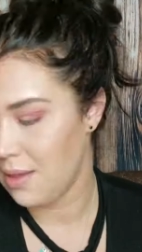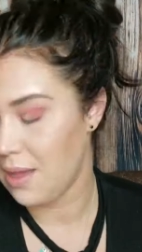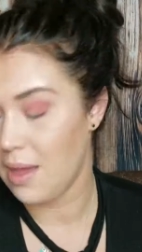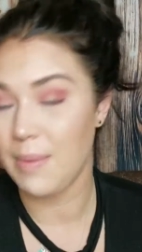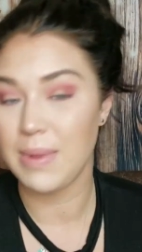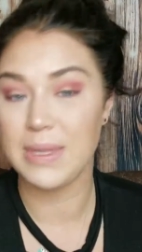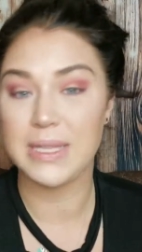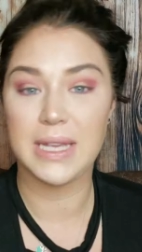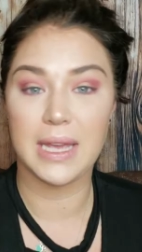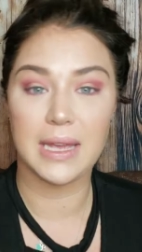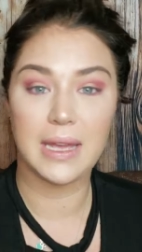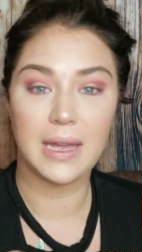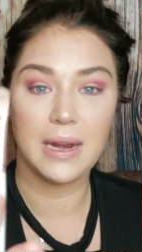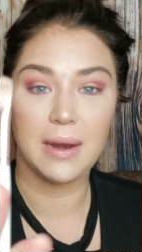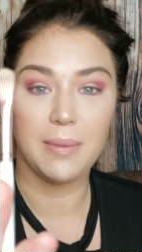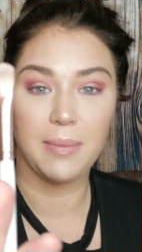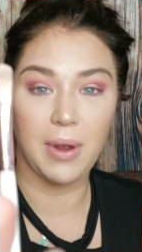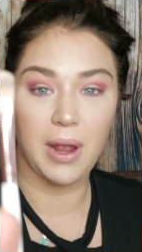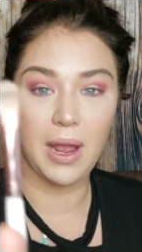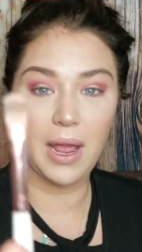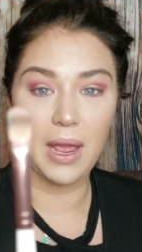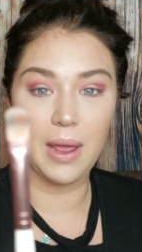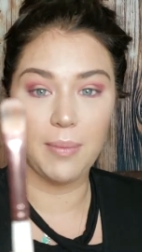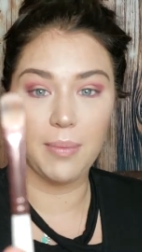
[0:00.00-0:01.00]
I'm gonna take a
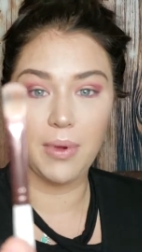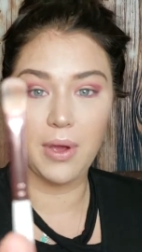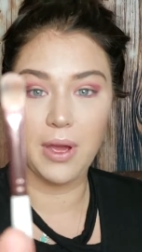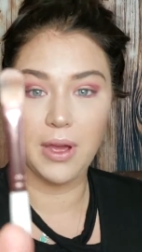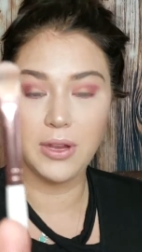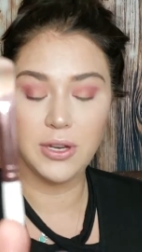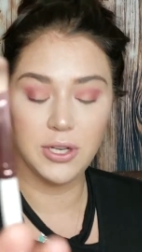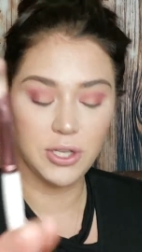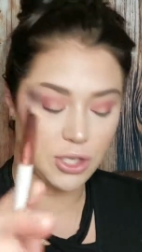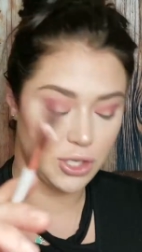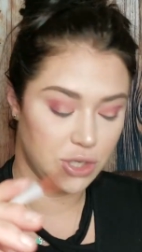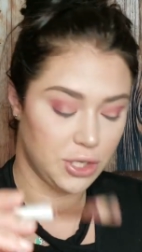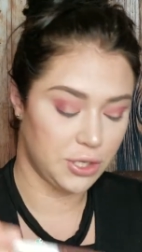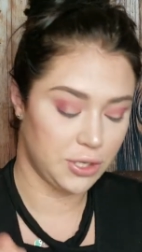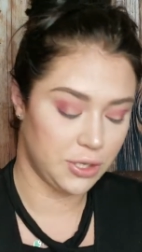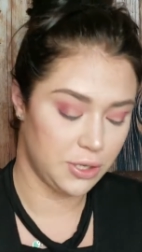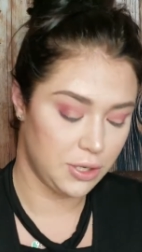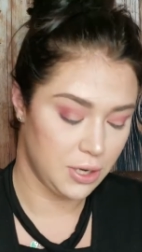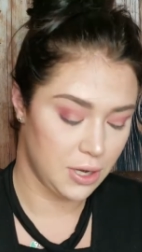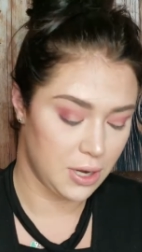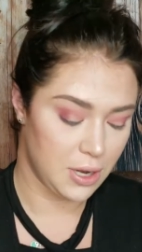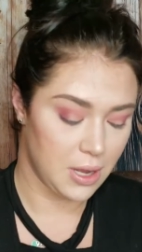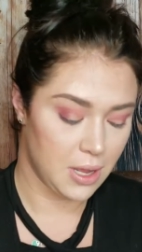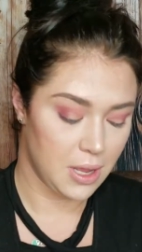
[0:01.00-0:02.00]
number eight brush
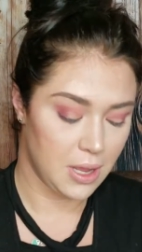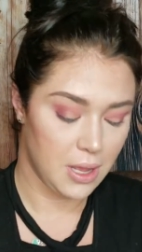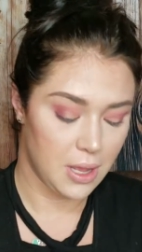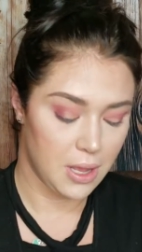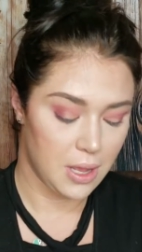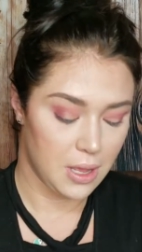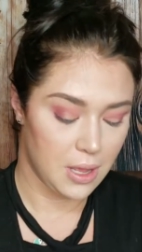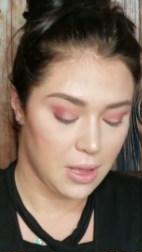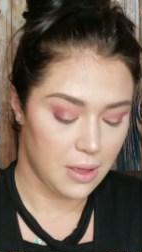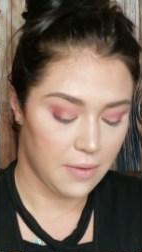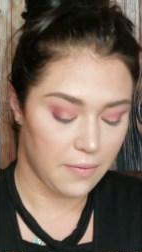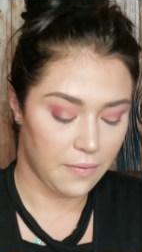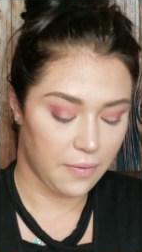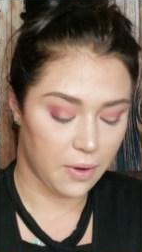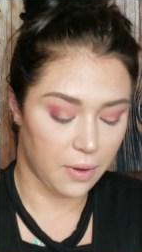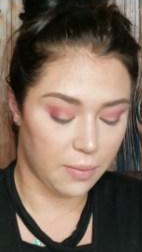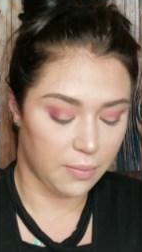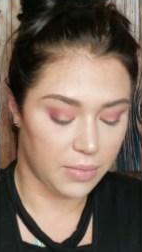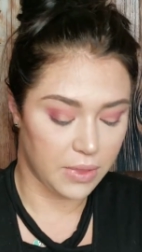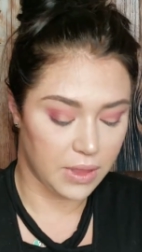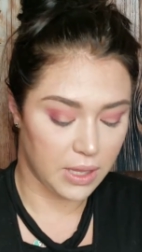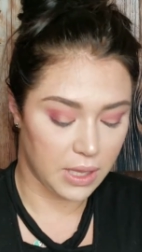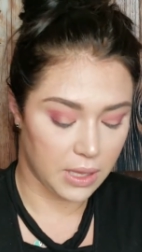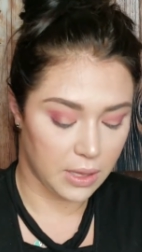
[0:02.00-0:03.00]

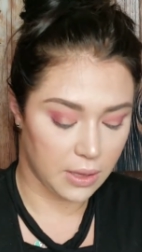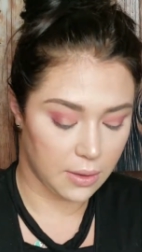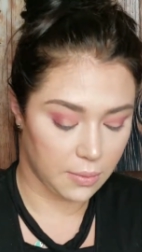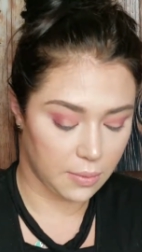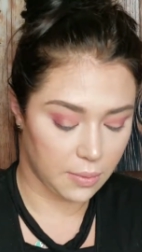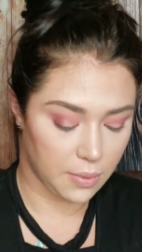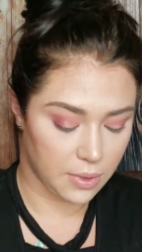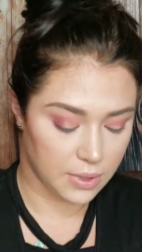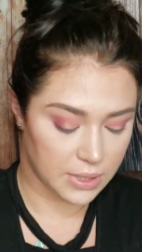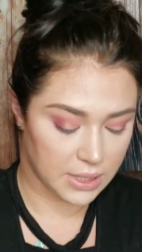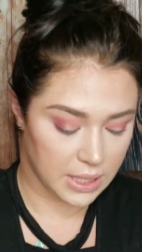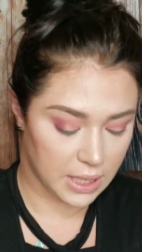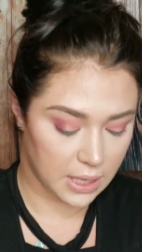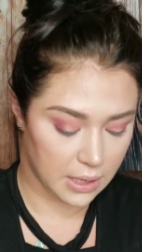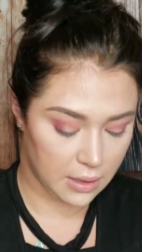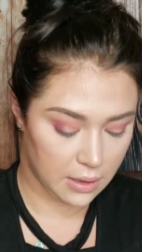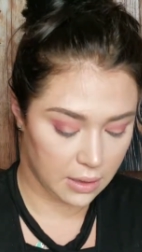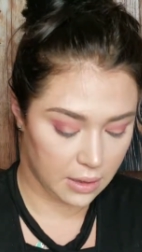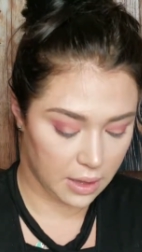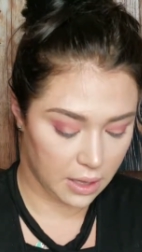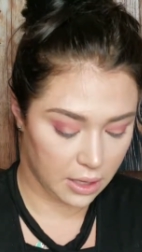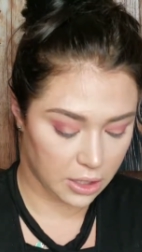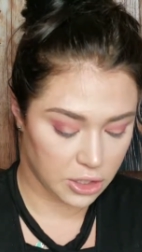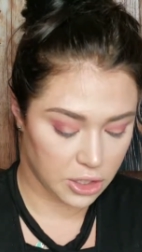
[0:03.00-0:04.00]
from the Rose
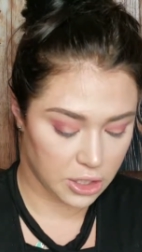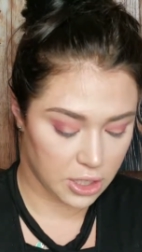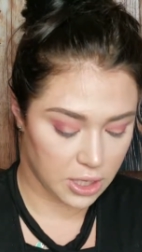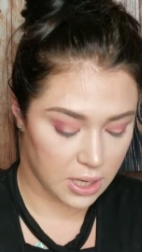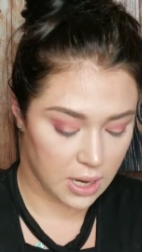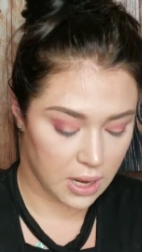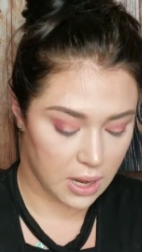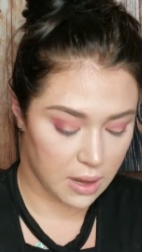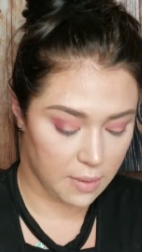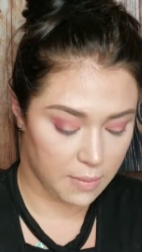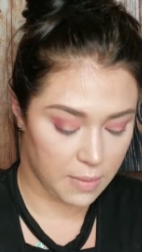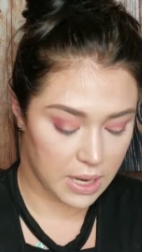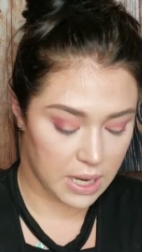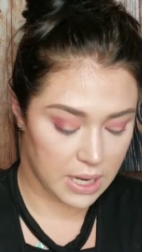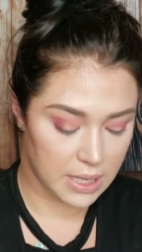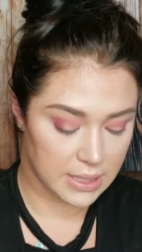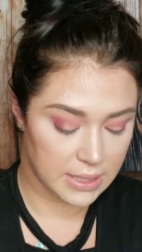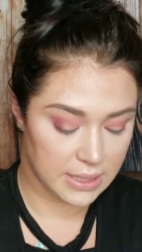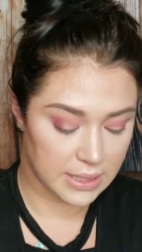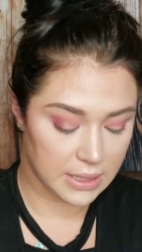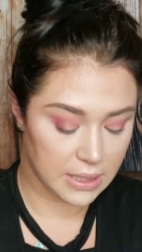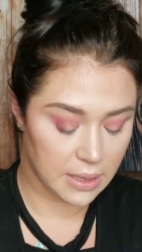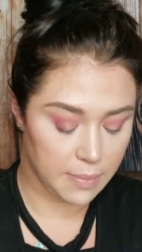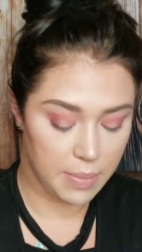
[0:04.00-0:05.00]
Collection. I'm gonna
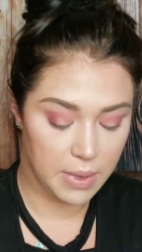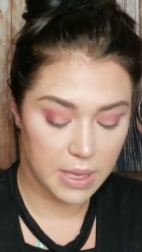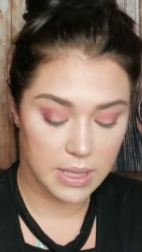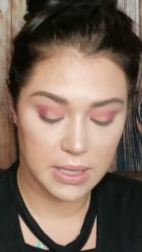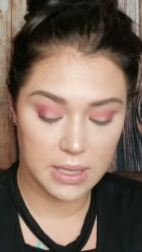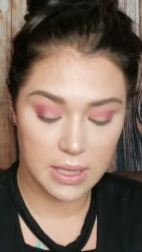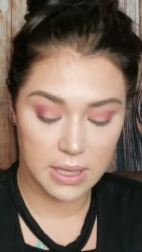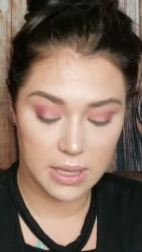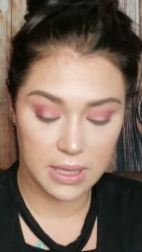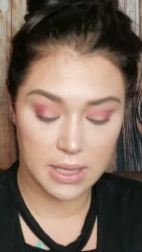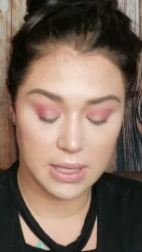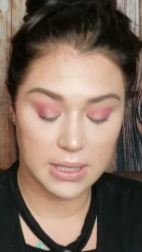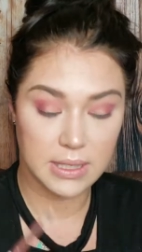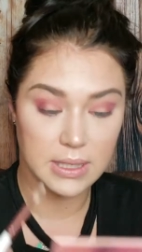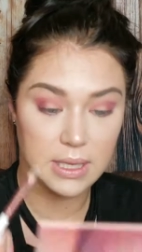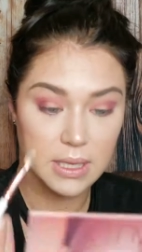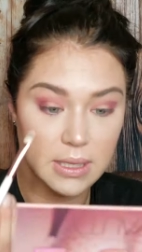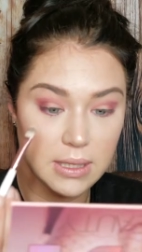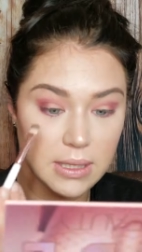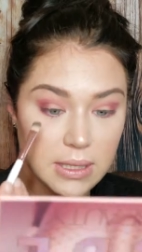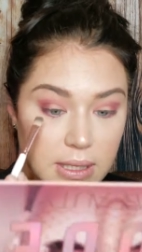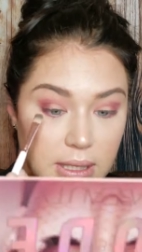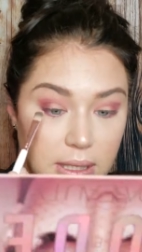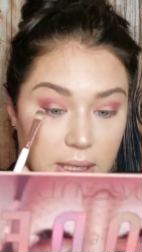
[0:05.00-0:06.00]
dip into this
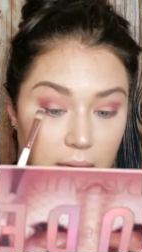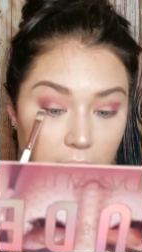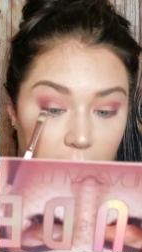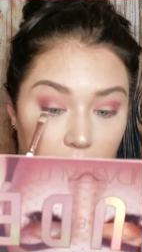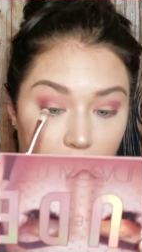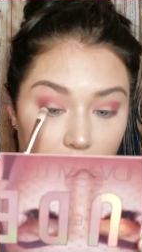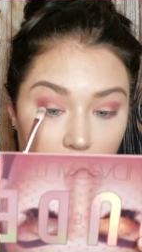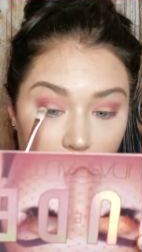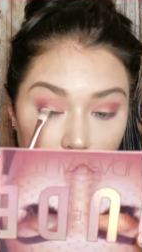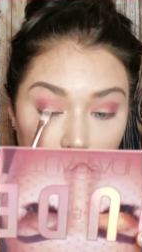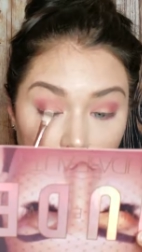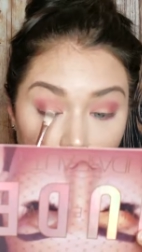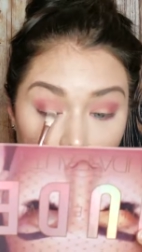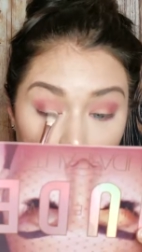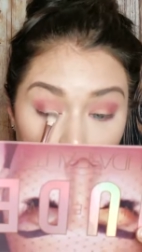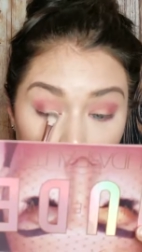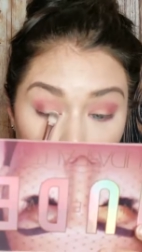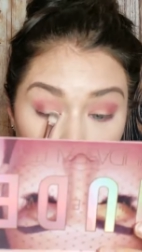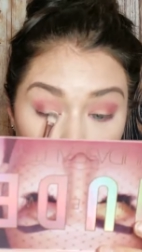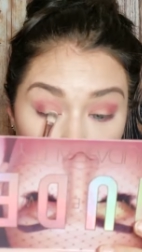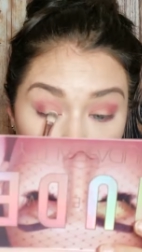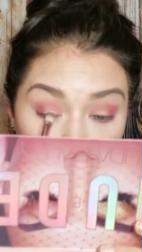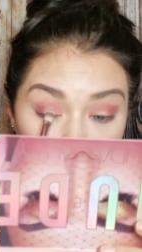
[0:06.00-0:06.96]
concealer here